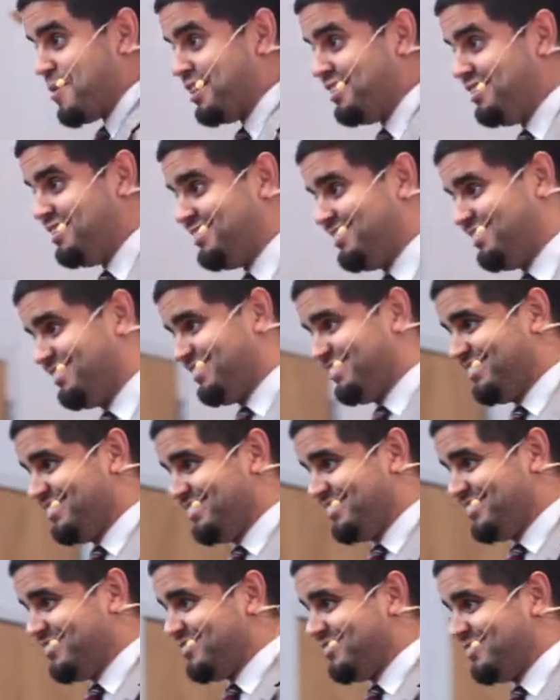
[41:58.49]
Amen?
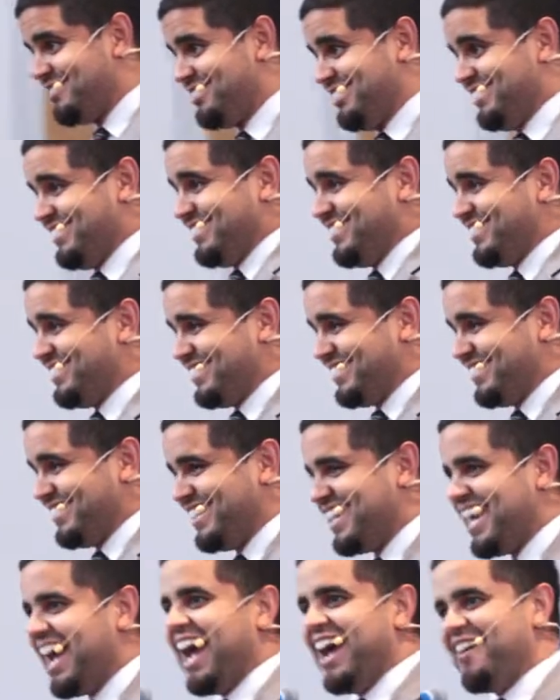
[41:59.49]

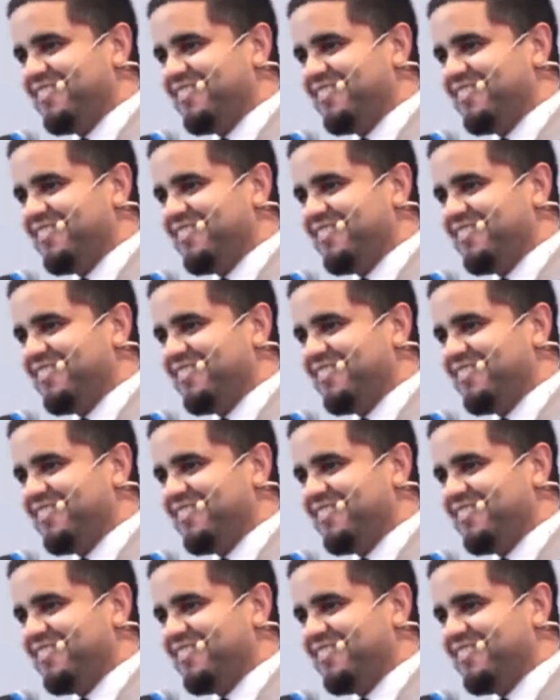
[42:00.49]
I